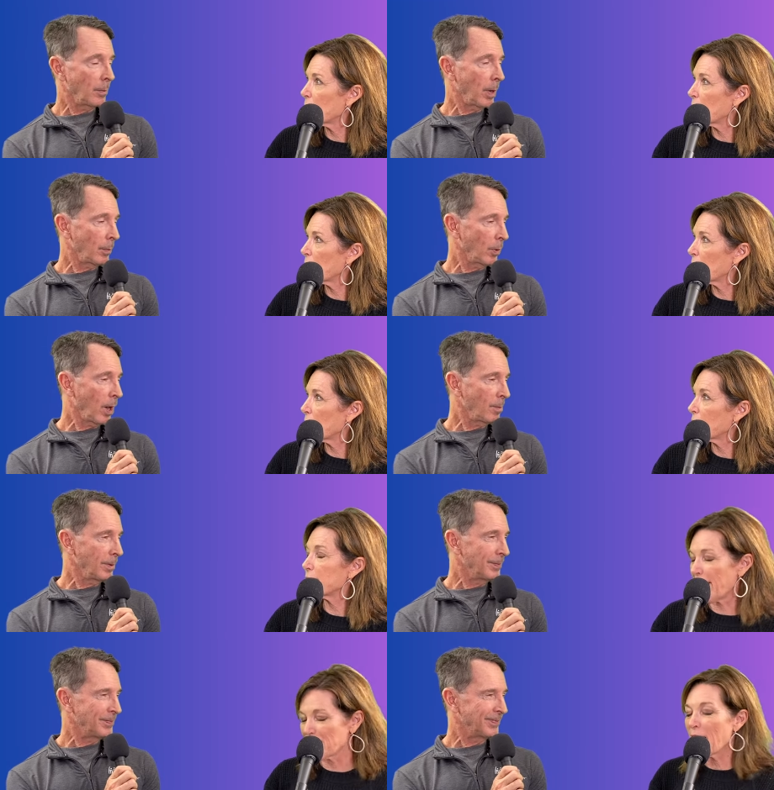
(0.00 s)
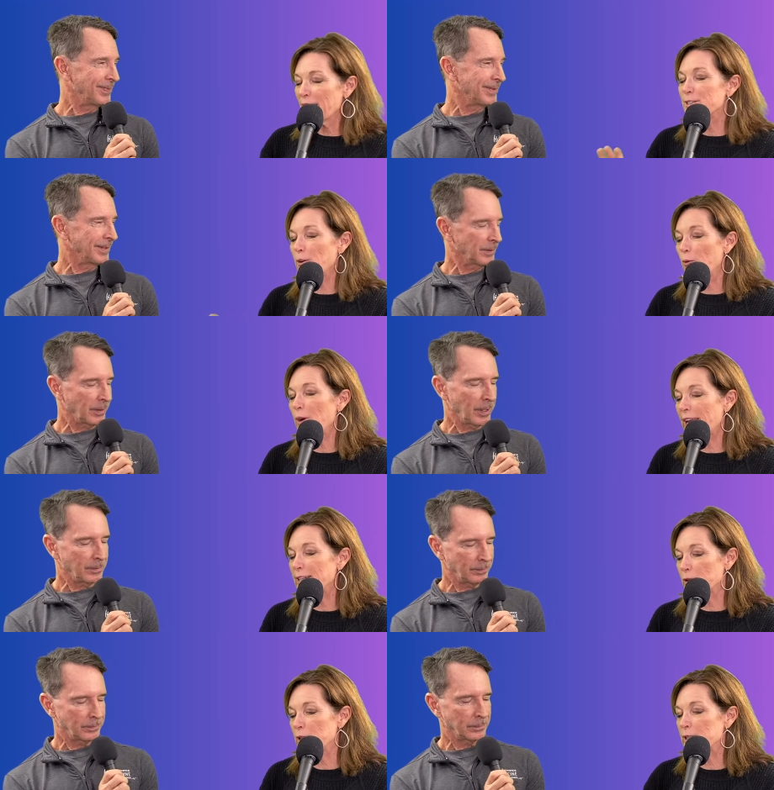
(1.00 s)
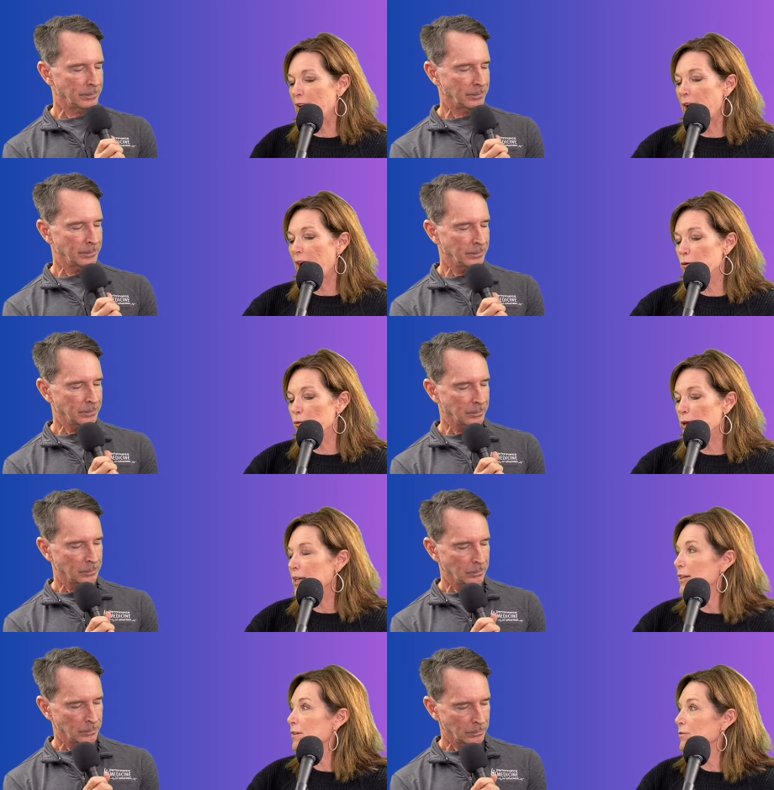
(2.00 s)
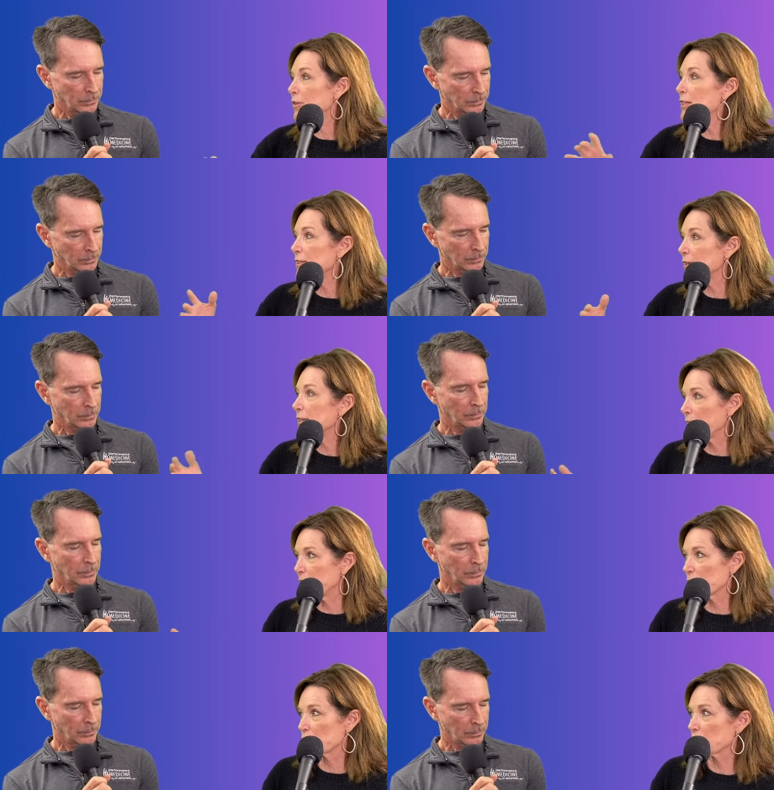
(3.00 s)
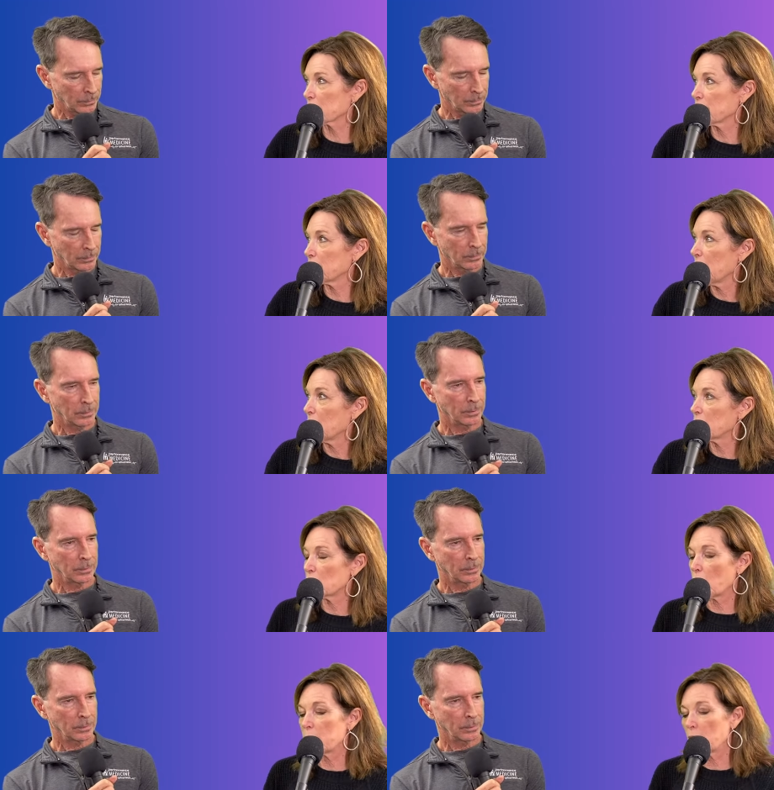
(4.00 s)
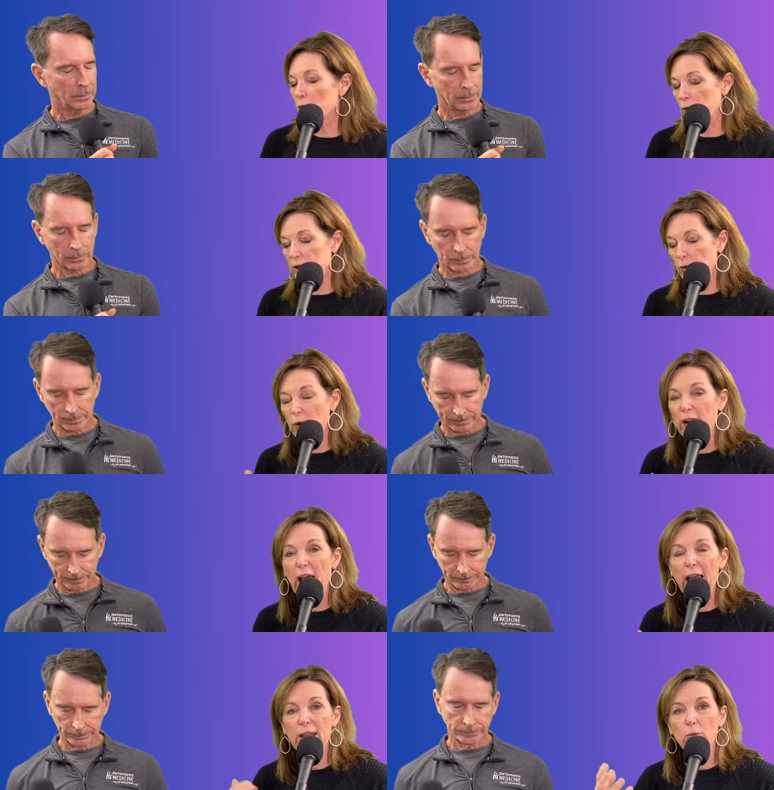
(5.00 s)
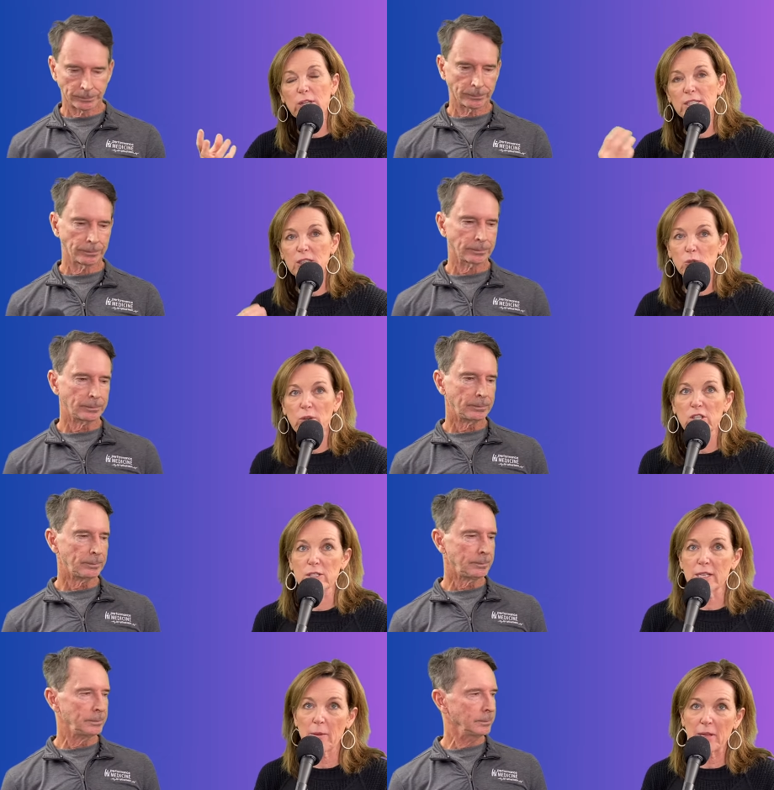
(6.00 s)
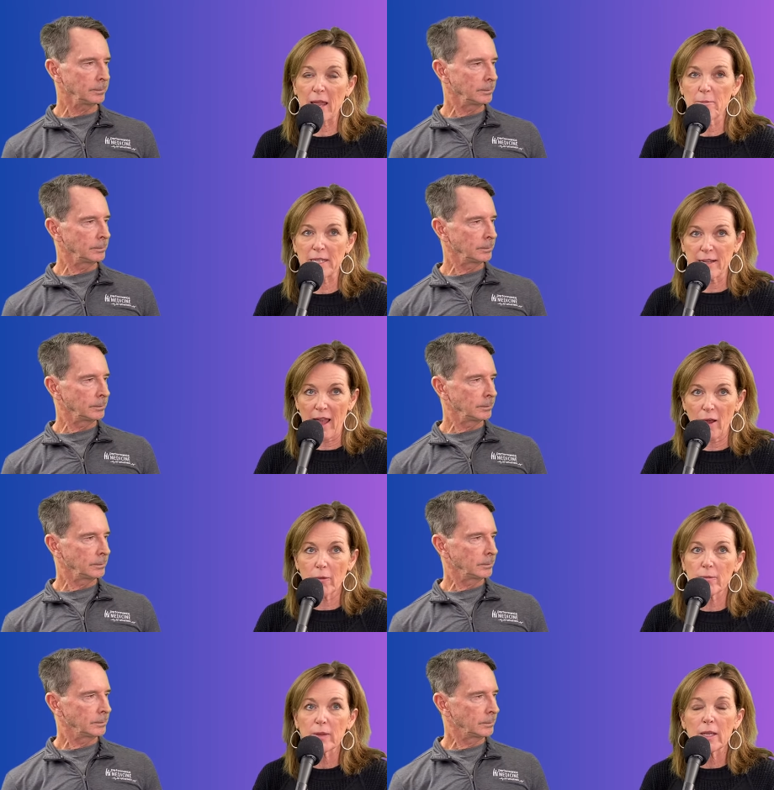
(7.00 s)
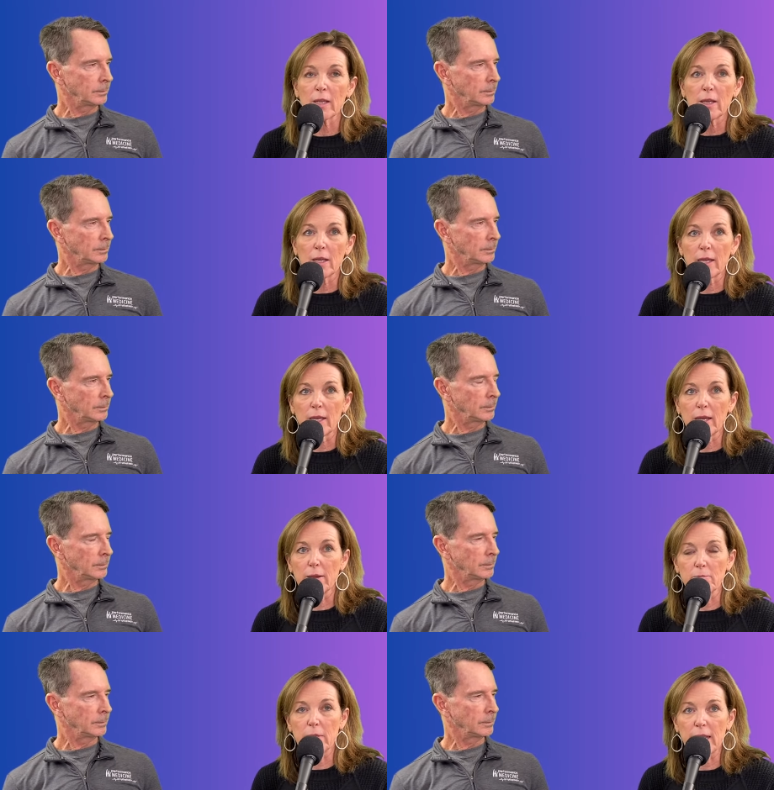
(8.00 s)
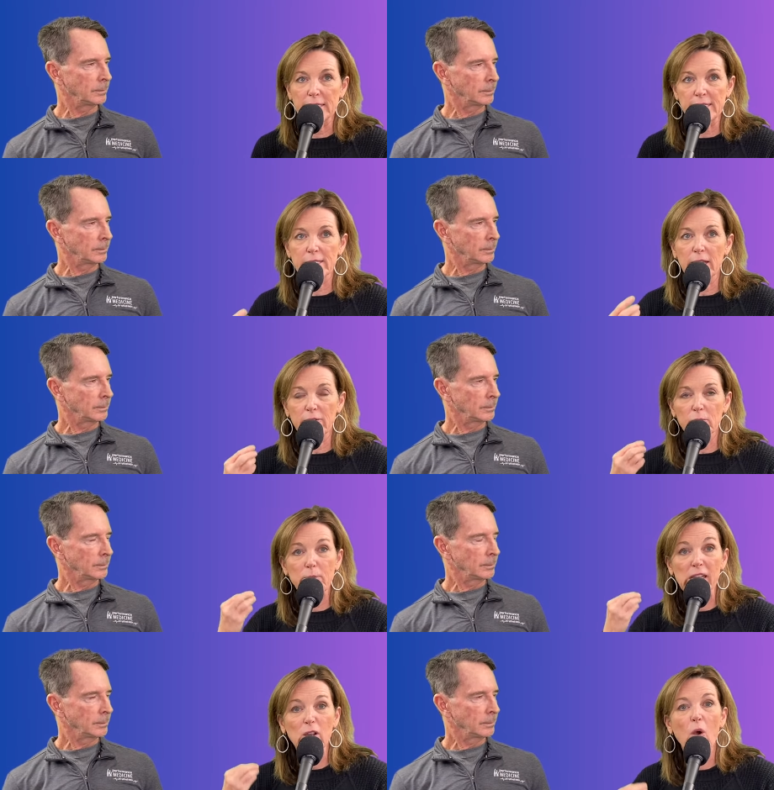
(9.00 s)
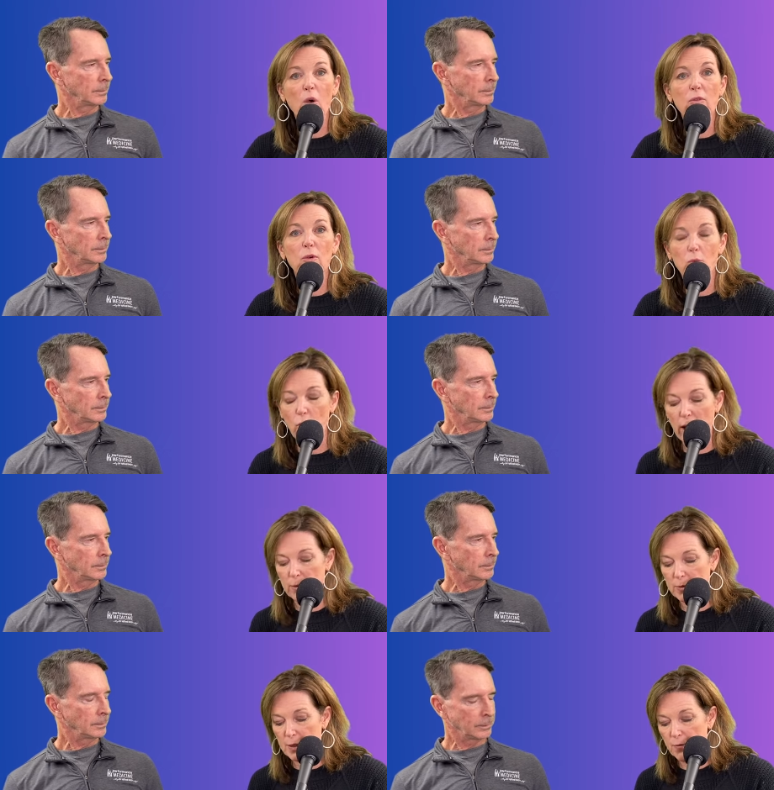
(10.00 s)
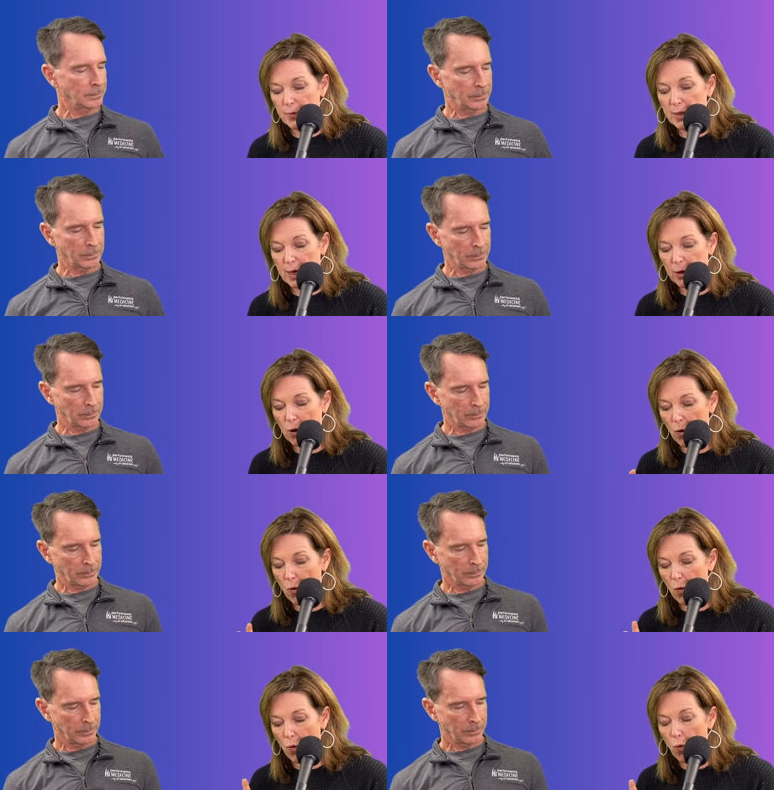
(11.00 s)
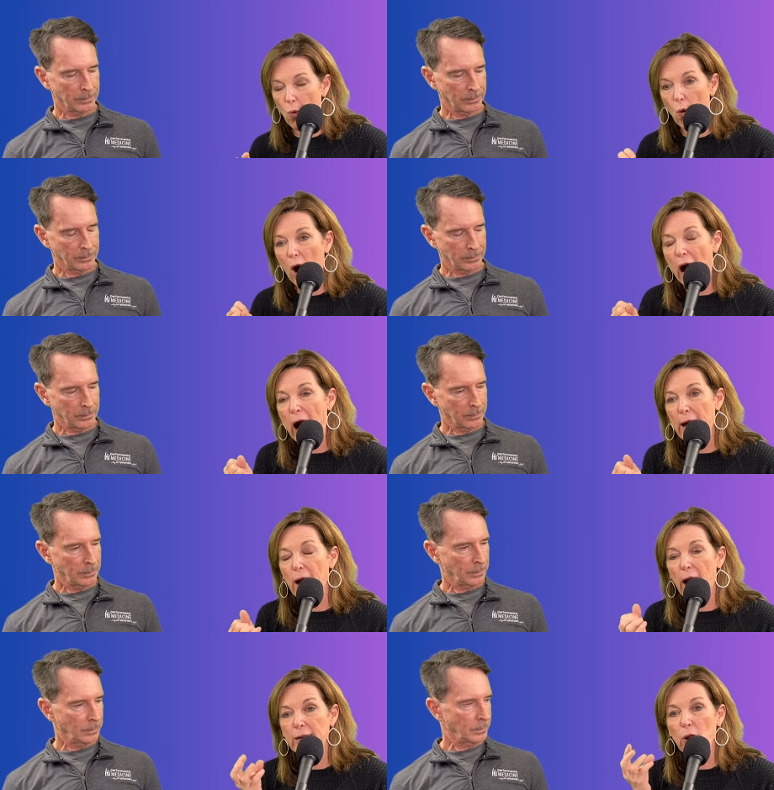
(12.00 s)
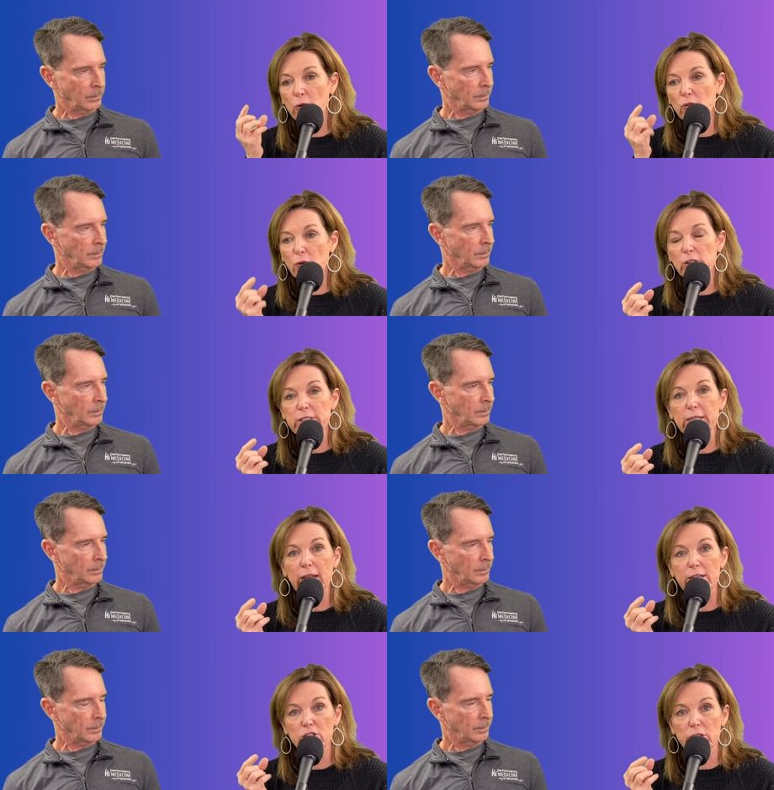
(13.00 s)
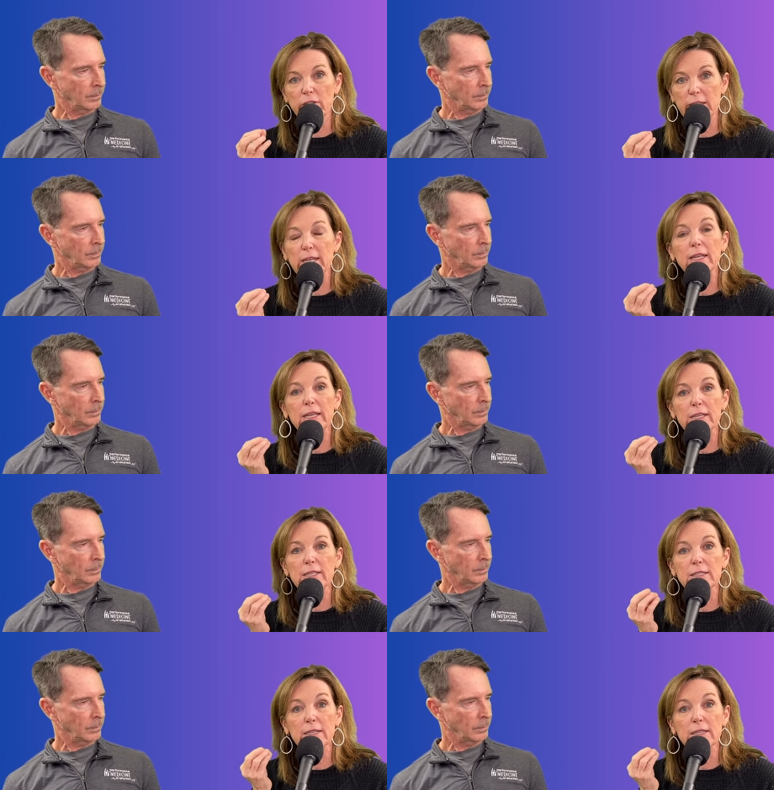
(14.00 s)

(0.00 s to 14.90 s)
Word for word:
Speaker 1: my problem yeah
Speaker 2: so okay. what i do is I, I reinvented the answers so in other words when i when a situation's coming at me now um, instead of being overwhelmed, then I, I know the first thing I should think is